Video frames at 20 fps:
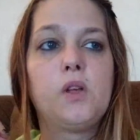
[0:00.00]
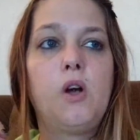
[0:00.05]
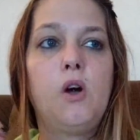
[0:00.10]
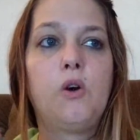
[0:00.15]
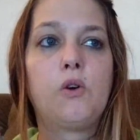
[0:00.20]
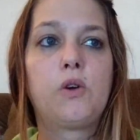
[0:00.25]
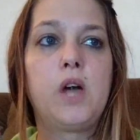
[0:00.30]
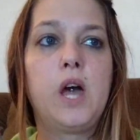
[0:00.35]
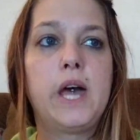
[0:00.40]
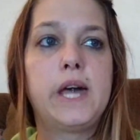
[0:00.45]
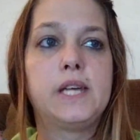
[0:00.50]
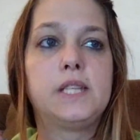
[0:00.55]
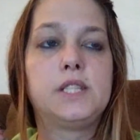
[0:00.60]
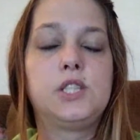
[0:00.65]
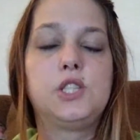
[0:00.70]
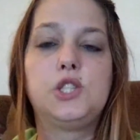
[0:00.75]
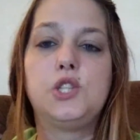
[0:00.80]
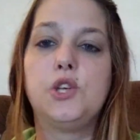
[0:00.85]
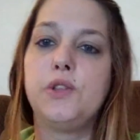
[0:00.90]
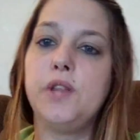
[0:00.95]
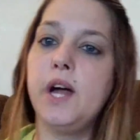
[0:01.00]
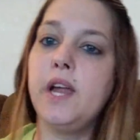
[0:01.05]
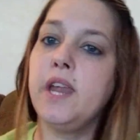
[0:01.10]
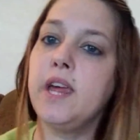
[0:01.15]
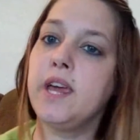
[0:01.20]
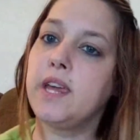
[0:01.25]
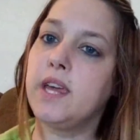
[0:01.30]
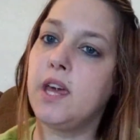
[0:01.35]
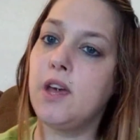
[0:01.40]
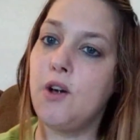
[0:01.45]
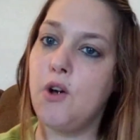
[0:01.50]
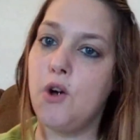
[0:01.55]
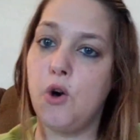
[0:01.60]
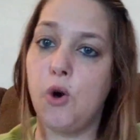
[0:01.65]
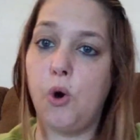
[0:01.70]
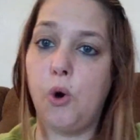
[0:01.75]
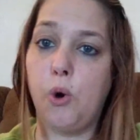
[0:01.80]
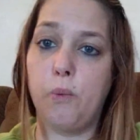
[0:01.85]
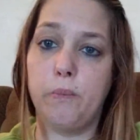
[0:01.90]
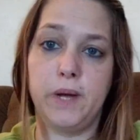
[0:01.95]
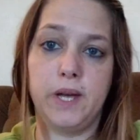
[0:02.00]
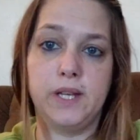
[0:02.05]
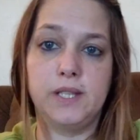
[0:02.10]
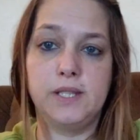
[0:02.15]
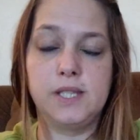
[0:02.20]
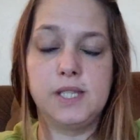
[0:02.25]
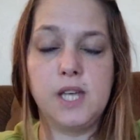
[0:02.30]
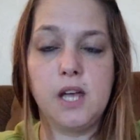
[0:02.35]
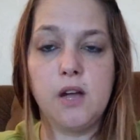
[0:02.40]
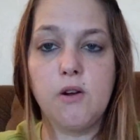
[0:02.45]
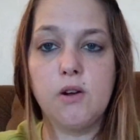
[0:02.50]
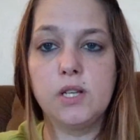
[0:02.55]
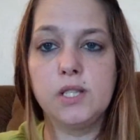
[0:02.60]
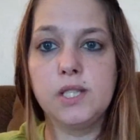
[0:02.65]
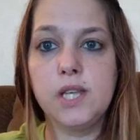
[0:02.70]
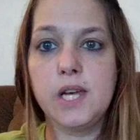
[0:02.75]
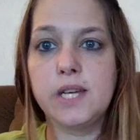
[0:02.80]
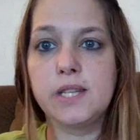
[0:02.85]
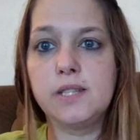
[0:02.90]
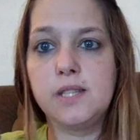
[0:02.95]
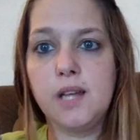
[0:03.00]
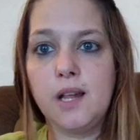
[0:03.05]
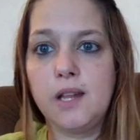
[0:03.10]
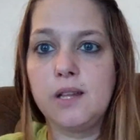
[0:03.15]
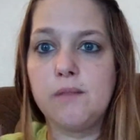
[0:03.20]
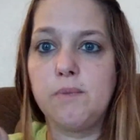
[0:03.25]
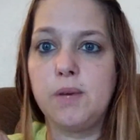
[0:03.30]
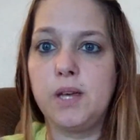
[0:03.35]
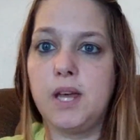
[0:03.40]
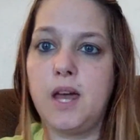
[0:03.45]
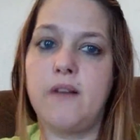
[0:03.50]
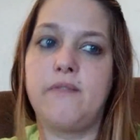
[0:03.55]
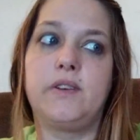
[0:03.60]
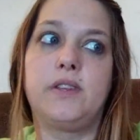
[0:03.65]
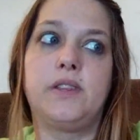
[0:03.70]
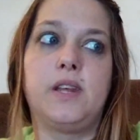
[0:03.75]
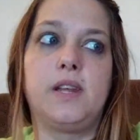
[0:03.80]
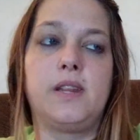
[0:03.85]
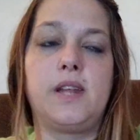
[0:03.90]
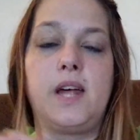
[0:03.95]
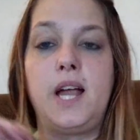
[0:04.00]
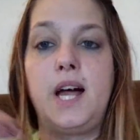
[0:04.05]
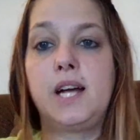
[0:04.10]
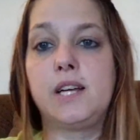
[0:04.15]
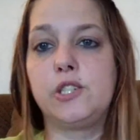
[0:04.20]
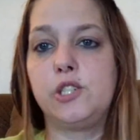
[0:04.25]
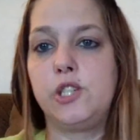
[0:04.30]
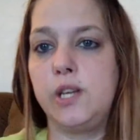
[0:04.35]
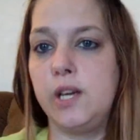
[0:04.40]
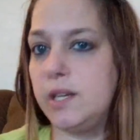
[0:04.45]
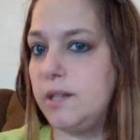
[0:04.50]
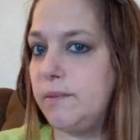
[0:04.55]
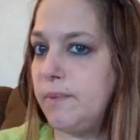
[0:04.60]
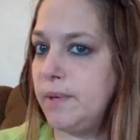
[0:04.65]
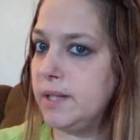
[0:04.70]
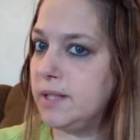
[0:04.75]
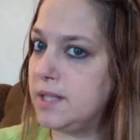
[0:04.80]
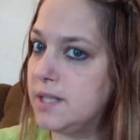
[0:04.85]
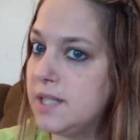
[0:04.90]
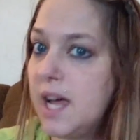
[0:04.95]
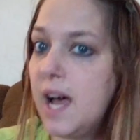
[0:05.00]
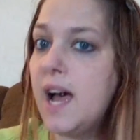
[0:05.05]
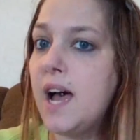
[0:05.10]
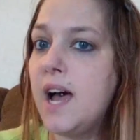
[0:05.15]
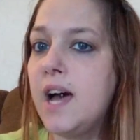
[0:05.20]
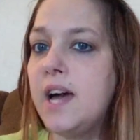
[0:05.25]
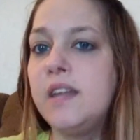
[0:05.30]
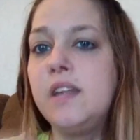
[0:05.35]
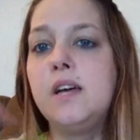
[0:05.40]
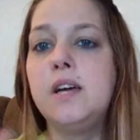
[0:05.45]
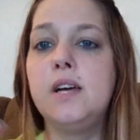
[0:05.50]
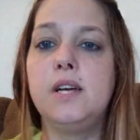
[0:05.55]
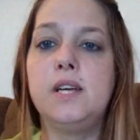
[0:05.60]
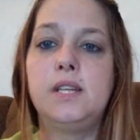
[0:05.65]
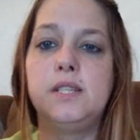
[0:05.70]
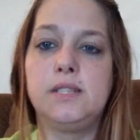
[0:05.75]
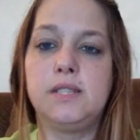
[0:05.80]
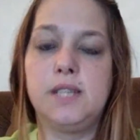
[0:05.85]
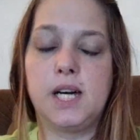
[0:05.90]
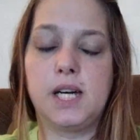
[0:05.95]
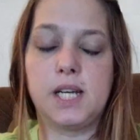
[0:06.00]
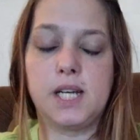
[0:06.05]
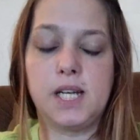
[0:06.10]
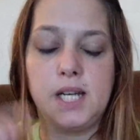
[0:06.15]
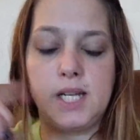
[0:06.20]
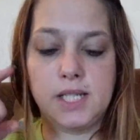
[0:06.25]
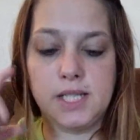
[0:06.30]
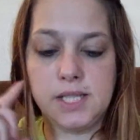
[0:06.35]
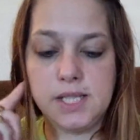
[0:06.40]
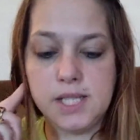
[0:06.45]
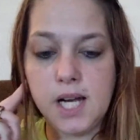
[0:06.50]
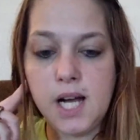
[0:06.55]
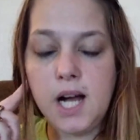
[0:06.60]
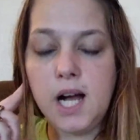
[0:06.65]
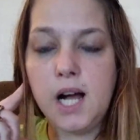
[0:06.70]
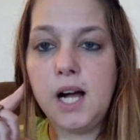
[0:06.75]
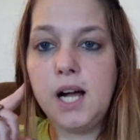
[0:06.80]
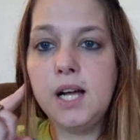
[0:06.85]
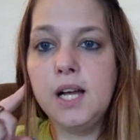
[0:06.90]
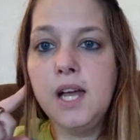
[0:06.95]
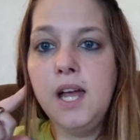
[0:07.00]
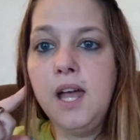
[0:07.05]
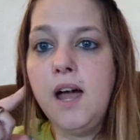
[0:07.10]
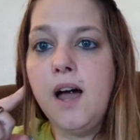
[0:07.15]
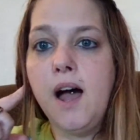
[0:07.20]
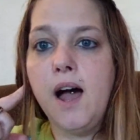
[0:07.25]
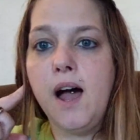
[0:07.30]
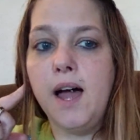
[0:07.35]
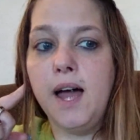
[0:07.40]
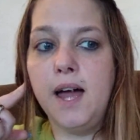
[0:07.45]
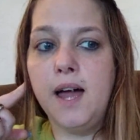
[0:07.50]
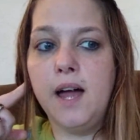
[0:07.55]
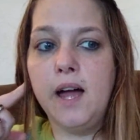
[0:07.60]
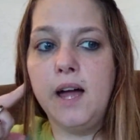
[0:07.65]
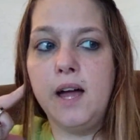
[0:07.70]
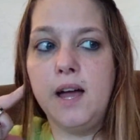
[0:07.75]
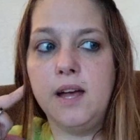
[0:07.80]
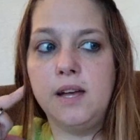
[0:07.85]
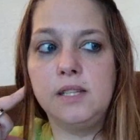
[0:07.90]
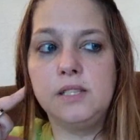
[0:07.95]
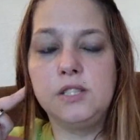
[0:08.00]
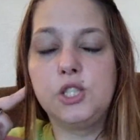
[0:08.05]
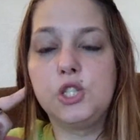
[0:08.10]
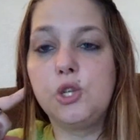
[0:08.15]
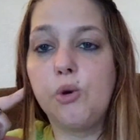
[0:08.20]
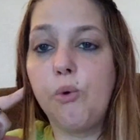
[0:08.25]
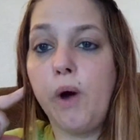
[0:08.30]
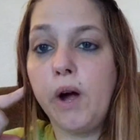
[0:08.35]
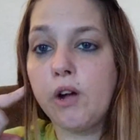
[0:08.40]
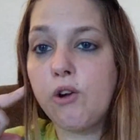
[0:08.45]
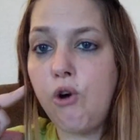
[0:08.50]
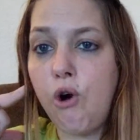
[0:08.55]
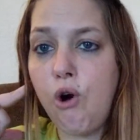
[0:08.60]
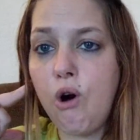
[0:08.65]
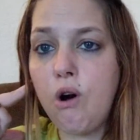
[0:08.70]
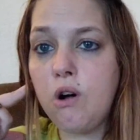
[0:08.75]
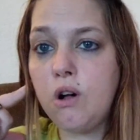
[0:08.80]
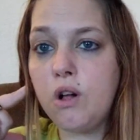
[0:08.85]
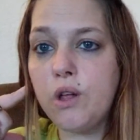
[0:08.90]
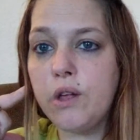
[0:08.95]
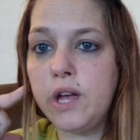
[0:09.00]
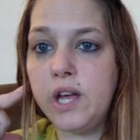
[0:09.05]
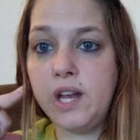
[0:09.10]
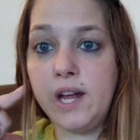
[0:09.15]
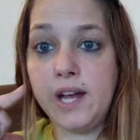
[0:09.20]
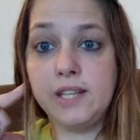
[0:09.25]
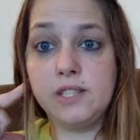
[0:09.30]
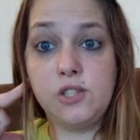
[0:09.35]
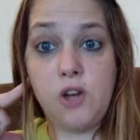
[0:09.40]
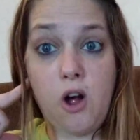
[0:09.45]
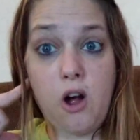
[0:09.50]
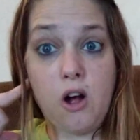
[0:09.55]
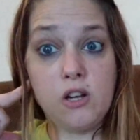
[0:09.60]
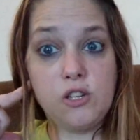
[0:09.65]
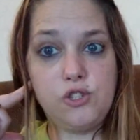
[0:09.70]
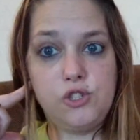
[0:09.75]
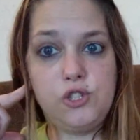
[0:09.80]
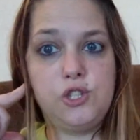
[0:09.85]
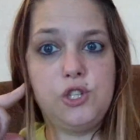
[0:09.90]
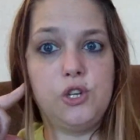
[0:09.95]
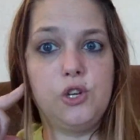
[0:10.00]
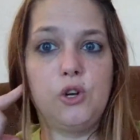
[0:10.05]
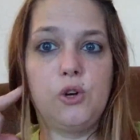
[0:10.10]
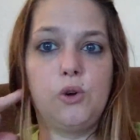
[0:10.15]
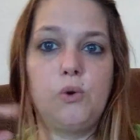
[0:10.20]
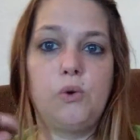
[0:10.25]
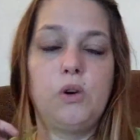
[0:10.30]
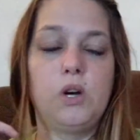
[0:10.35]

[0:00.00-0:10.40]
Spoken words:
Okay, so then I get home, and Sierra's, like, telling me everything that actually had been said, da-da-da-da. And so I called and I talked to